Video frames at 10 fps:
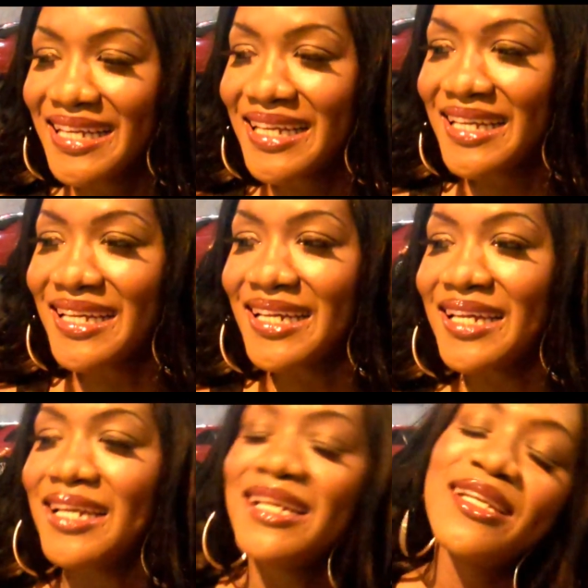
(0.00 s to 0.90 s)

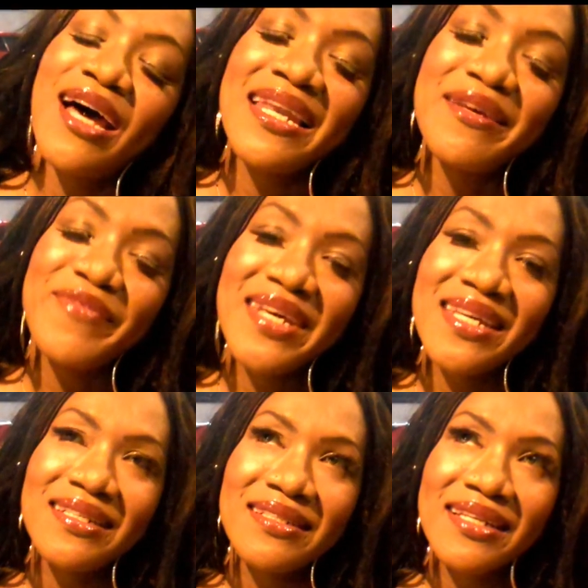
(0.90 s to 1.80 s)
Now I live
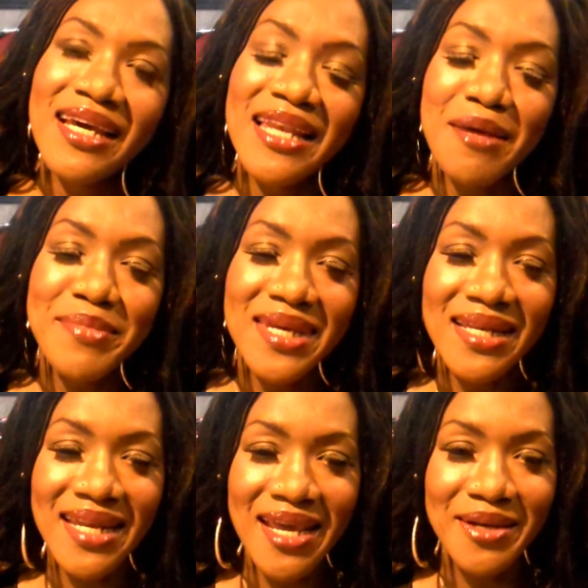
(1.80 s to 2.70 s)
in
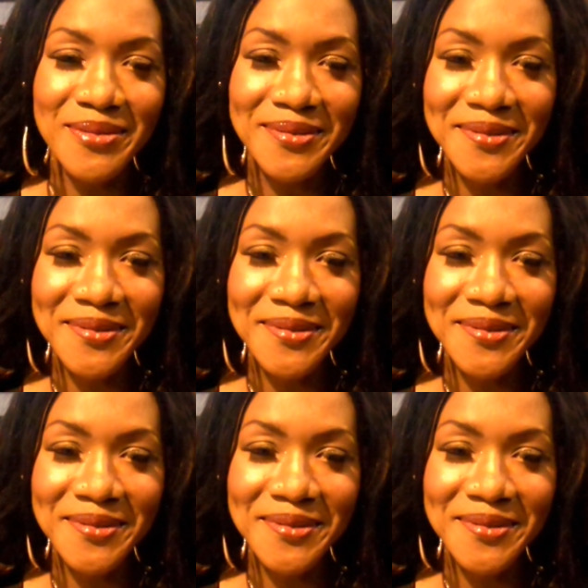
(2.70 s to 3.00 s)
Columbia now.